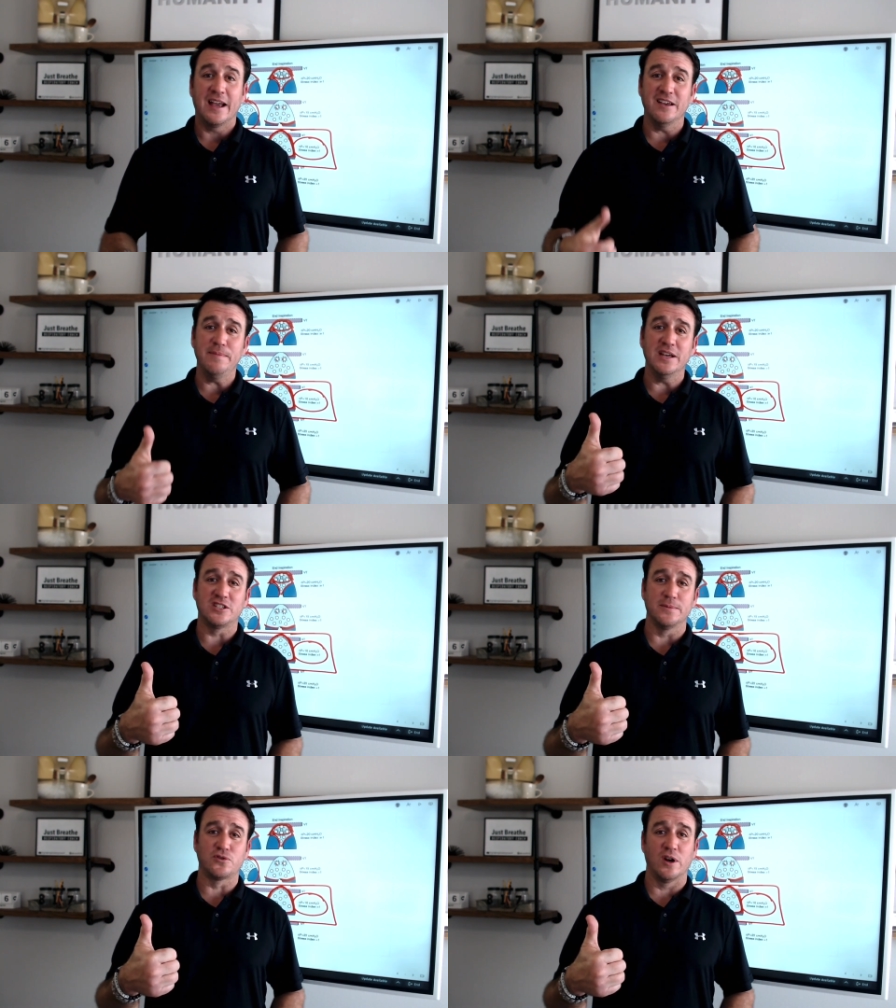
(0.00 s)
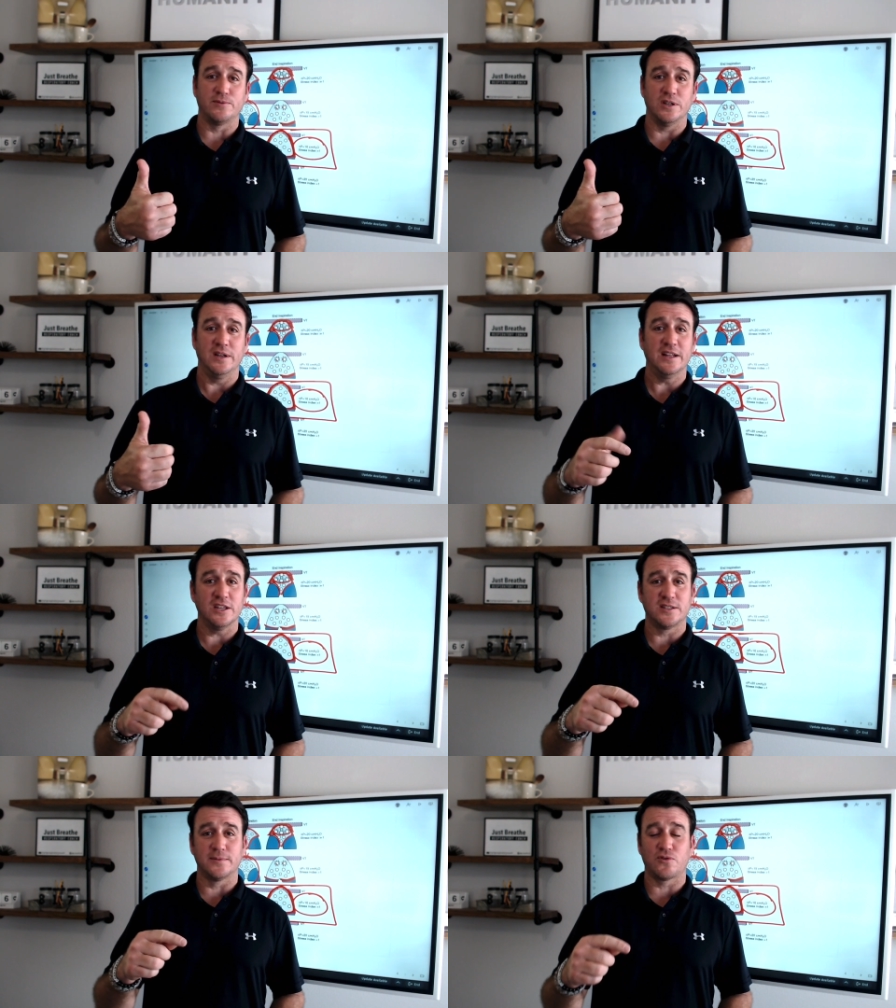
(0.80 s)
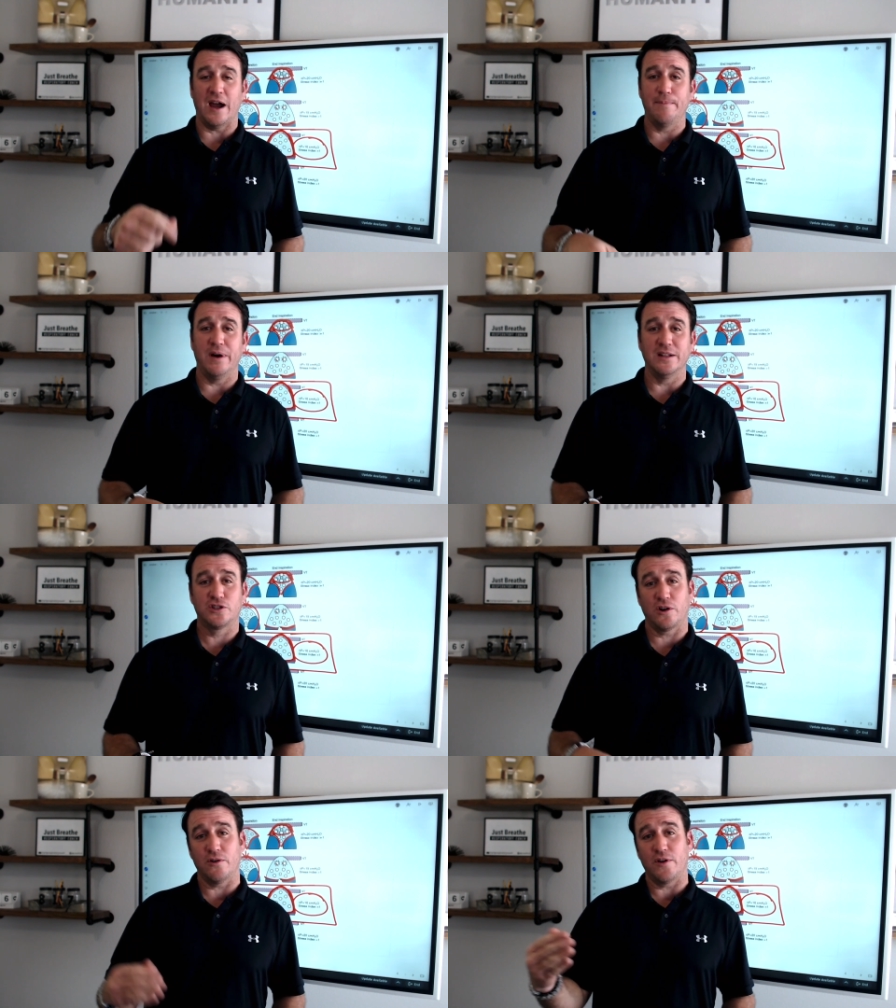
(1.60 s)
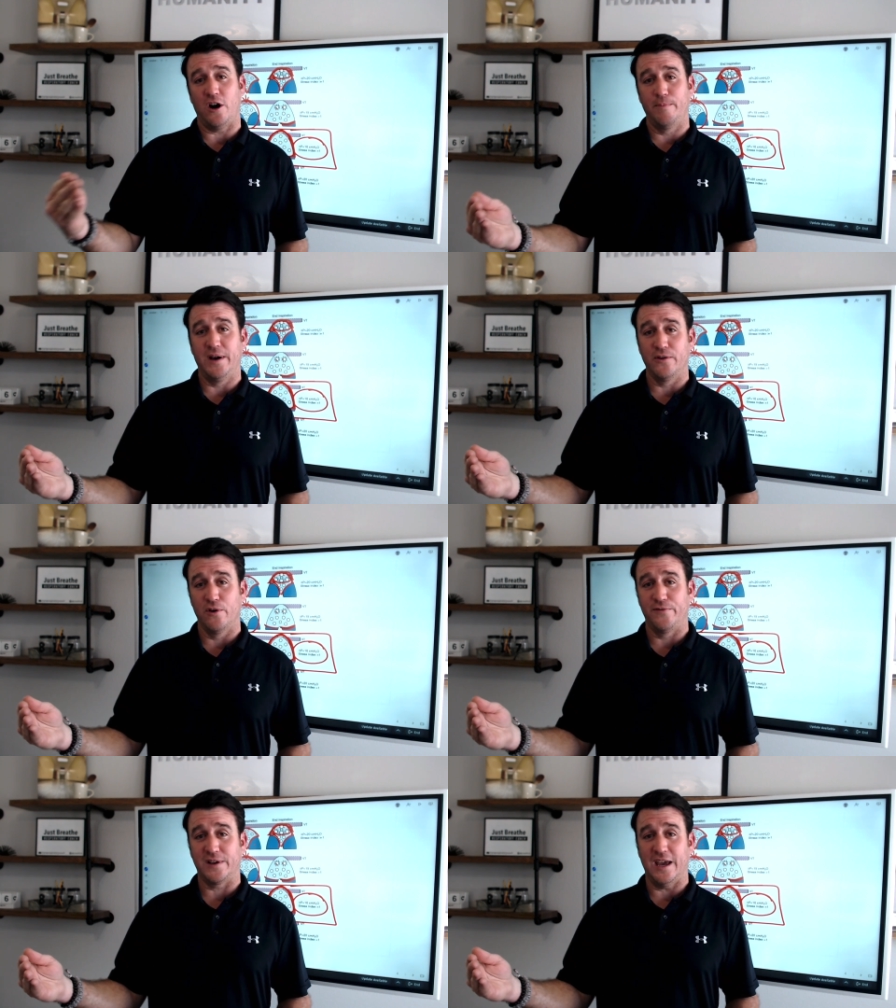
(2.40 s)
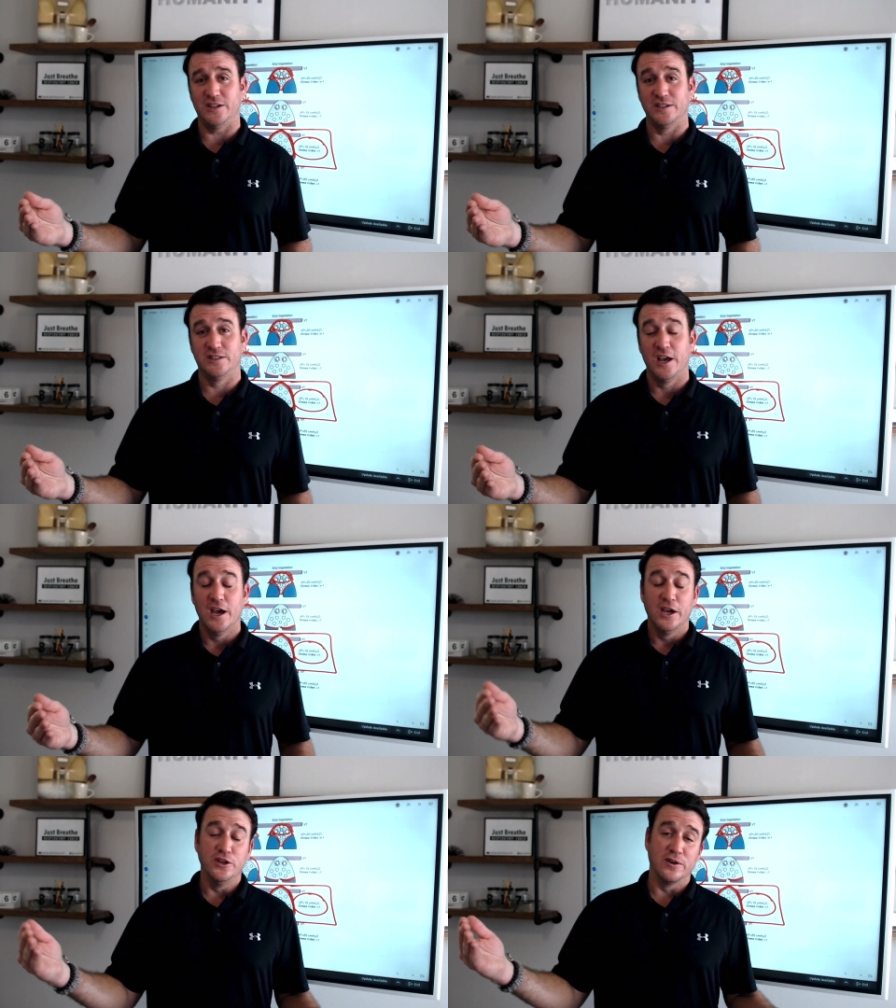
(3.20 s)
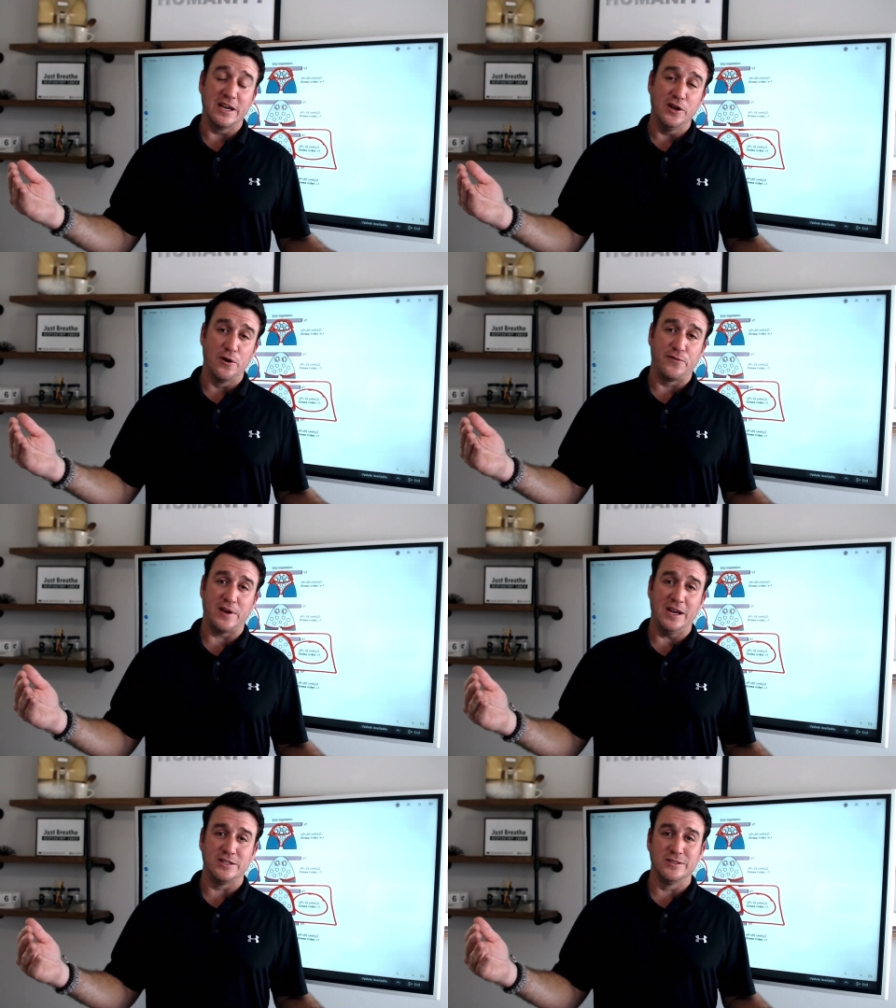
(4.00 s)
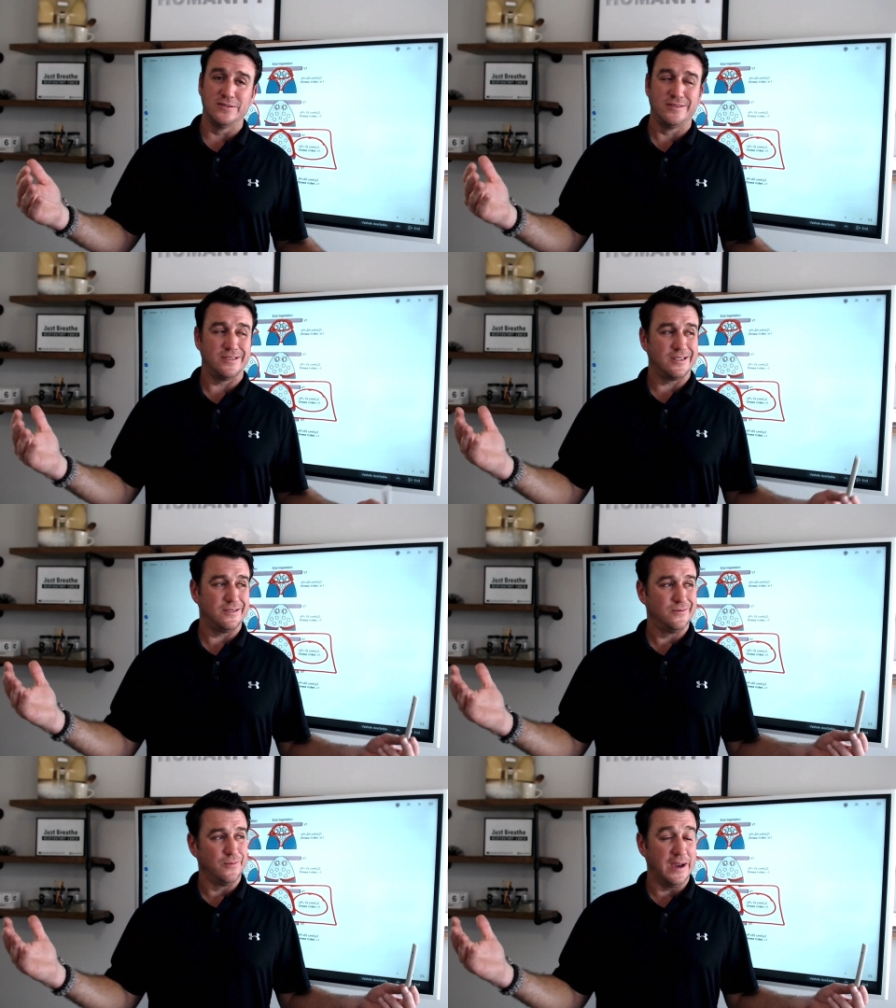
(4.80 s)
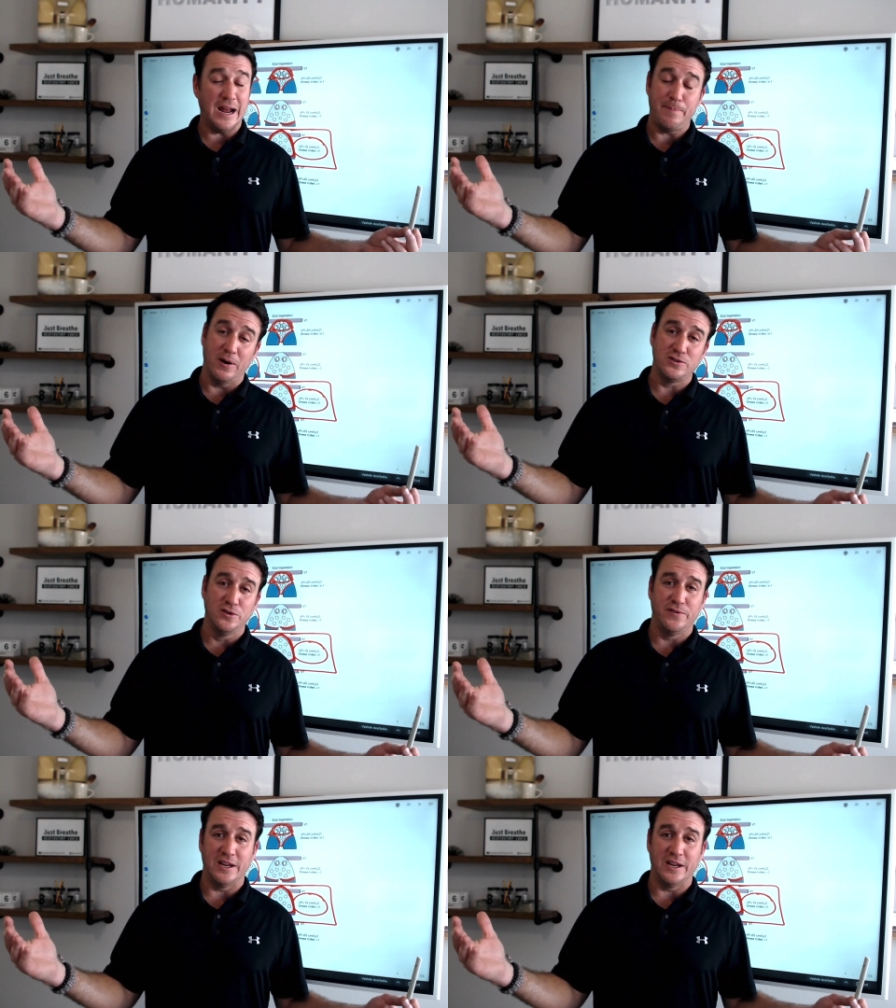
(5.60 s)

and give me a subscription. Hit the subscribe button, turn on all bell notifications. You'll get notifications when I post new